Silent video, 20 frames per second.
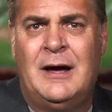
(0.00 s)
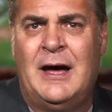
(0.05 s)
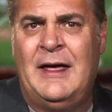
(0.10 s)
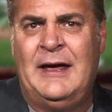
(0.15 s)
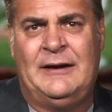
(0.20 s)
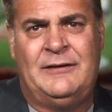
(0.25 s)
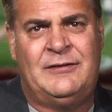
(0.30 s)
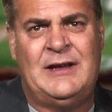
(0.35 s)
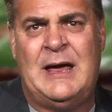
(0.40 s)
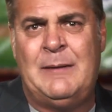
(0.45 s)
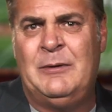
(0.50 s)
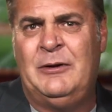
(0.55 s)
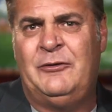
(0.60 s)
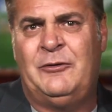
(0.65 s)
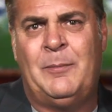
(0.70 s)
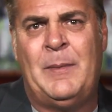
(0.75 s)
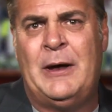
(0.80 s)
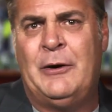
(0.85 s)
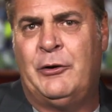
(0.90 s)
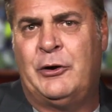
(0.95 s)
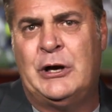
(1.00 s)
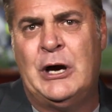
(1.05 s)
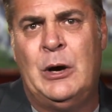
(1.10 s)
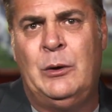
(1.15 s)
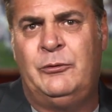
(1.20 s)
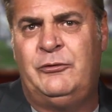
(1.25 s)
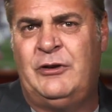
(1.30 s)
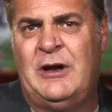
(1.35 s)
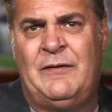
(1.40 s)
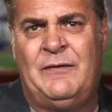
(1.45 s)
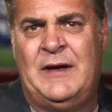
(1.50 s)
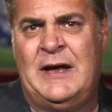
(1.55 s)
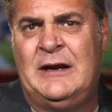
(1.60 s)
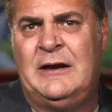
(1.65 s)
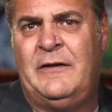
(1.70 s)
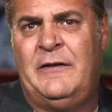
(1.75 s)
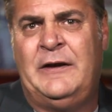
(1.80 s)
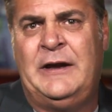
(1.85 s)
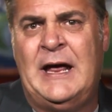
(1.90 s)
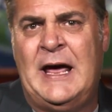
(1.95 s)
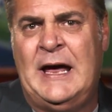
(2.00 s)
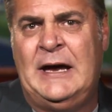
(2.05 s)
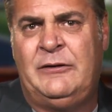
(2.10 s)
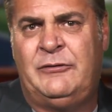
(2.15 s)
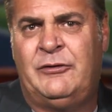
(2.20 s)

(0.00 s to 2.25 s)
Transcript: I think Saban's a better coach at the end of the day.